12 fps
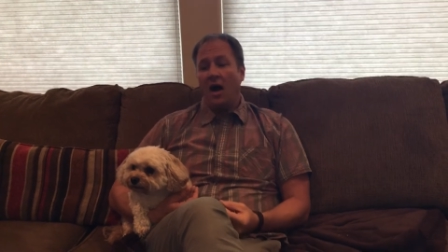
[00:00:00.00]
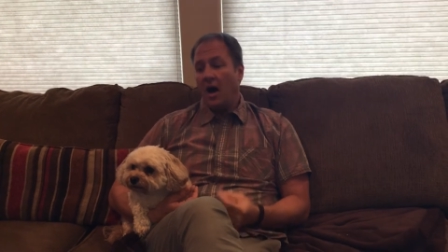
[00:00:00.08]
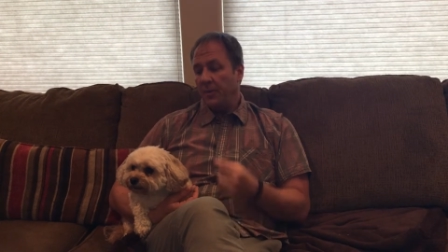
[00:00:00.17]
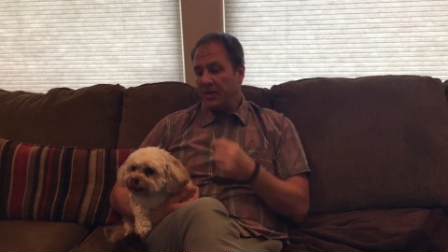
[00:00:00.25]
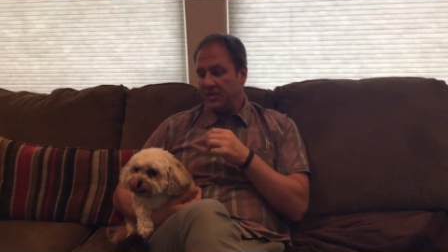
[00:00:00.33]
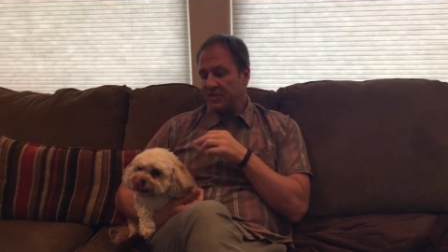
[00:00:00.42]

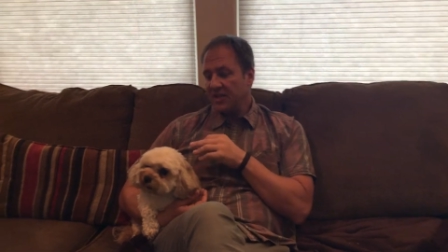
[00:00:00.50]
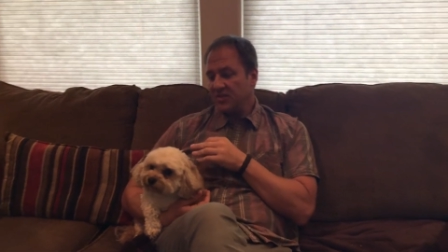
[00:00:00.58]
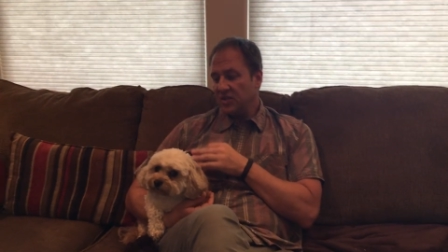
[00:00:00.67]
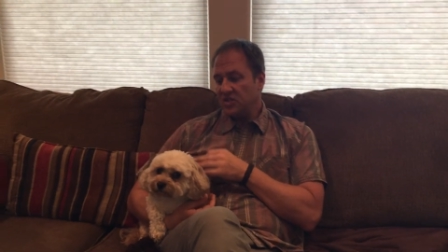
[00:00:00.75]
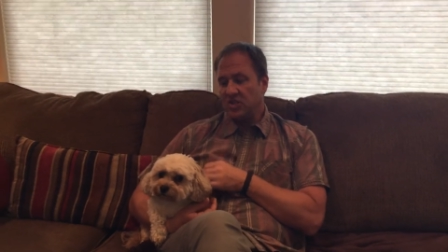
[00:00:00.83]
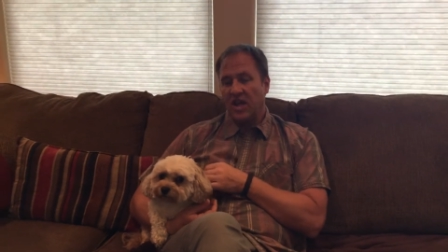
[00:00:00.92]
Um, he just has
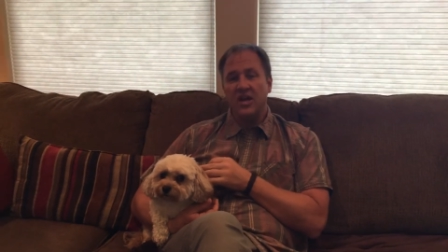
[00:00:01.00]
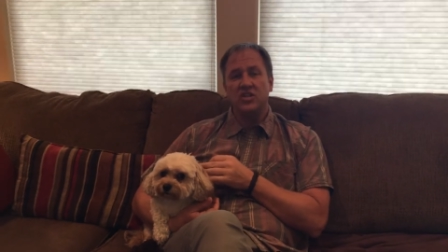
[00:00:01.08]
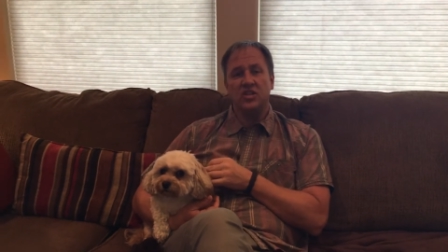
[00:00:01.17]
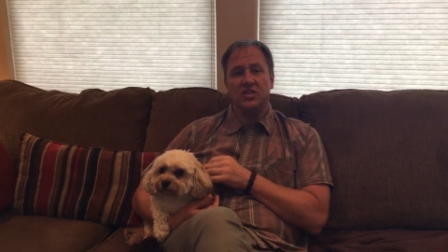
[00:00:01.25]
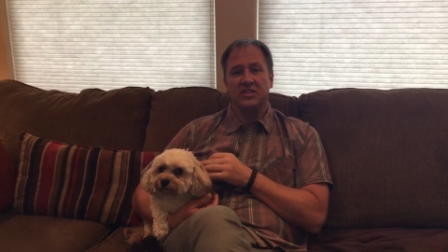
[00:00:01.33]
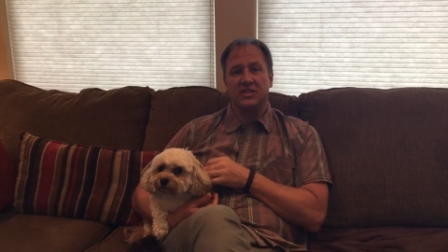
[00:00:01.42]
to
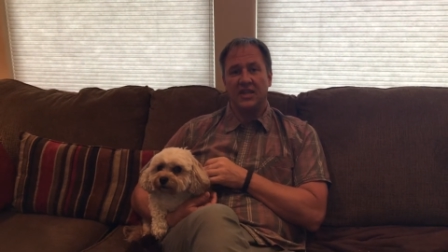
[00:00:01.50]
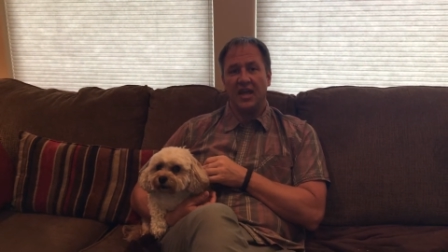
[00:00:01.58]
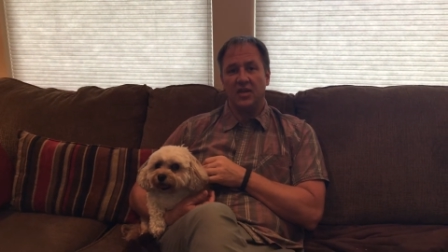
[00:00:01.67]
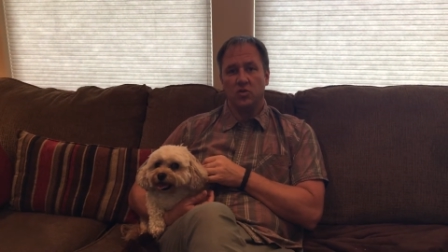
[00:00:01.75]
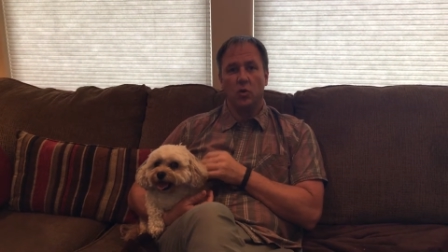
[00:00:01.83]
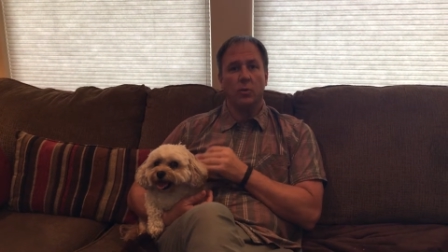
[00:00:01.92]
change his
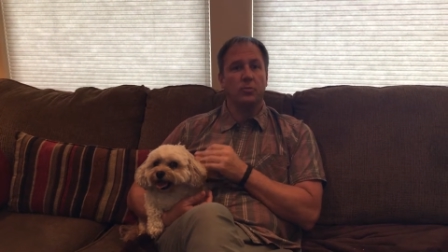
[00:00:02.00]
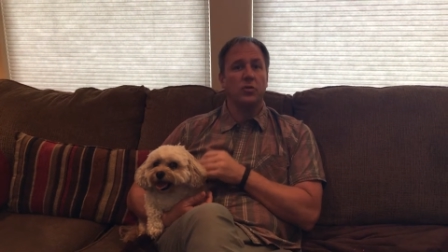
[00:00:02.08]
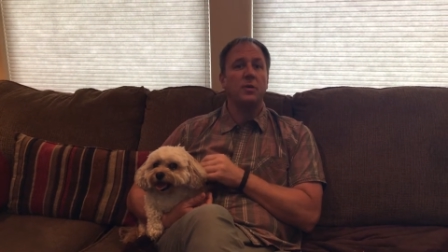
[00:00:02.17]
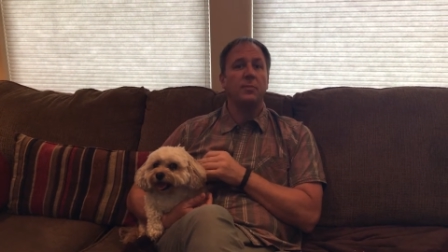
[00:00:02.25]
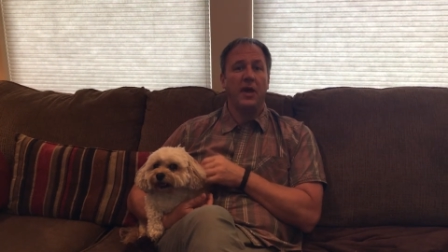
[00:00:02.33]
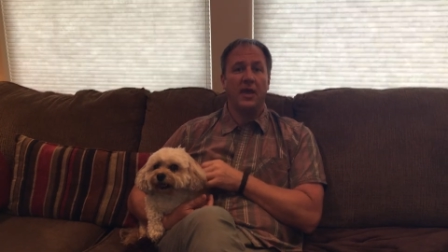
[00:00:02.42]
state or
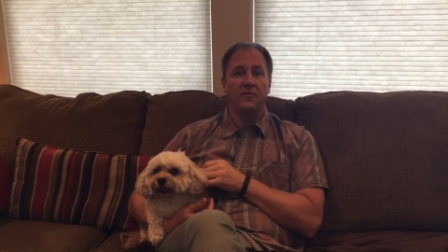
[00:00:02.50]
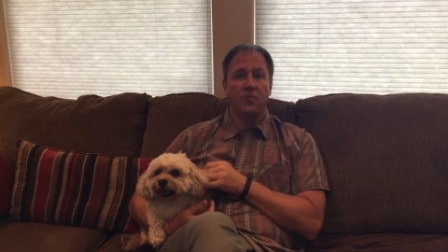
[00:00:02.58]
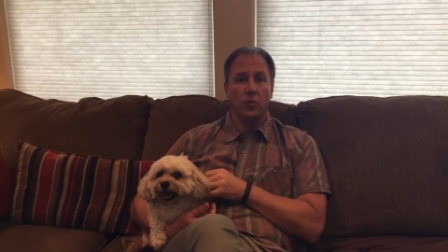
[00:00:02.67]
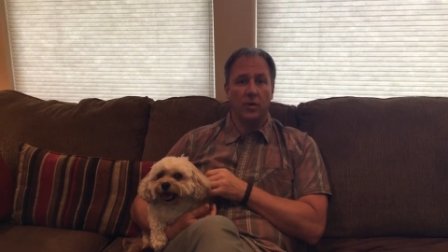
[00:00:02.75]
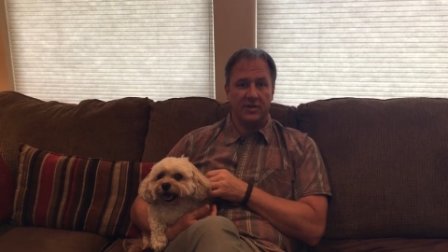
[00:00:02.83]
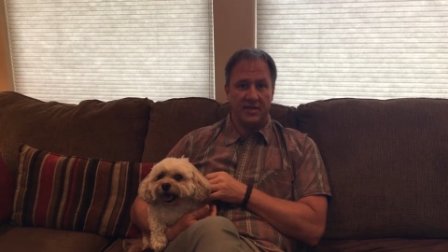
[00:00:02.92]
prepay
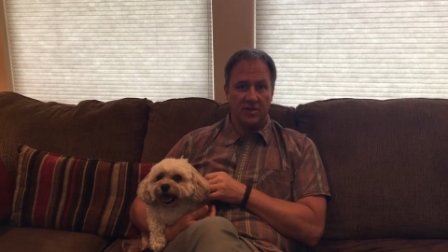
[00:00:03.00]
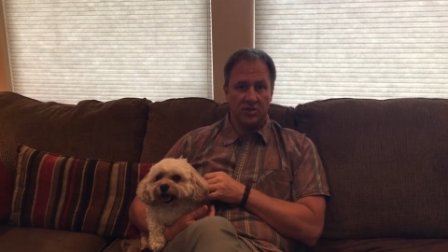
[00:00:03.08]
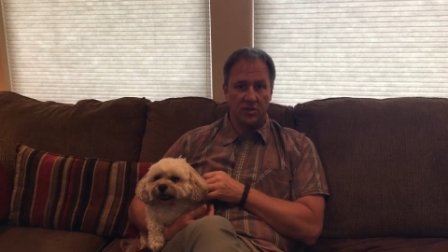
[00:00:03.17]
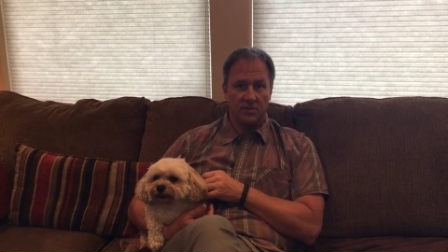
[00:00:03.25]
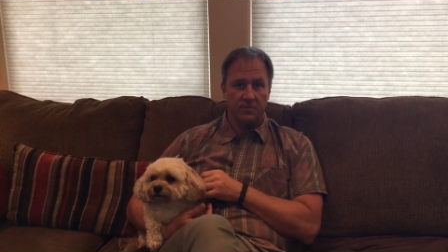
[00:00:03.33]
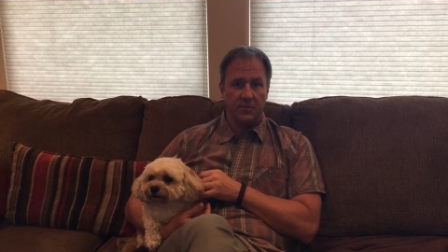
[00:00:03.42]
for attention.